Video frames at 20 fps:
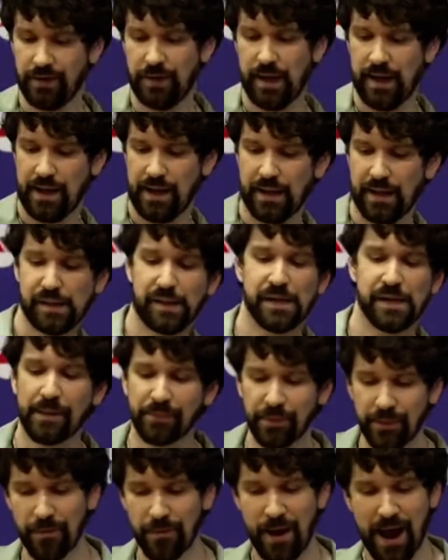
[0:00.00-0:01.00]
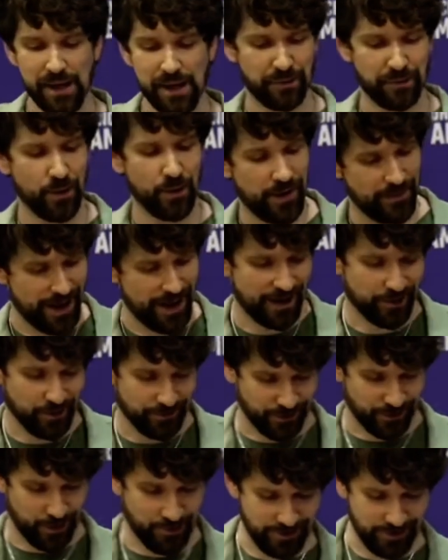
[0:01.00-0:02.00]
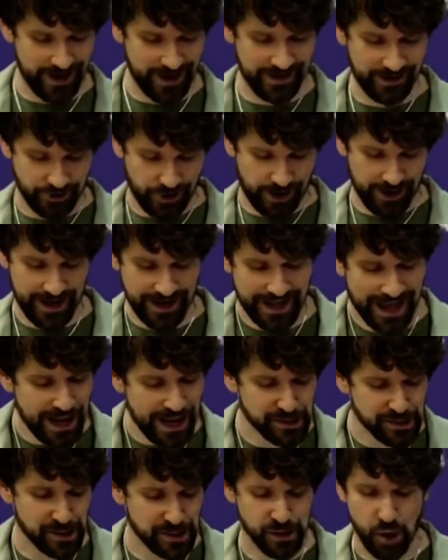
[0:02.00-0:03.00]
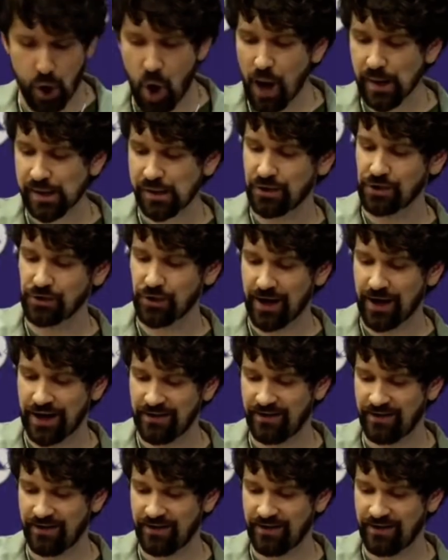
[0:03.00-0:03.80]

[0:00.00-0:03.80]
hasn't stopped him in the past from going back over and over again to try to get cases tossed or to try to get favorable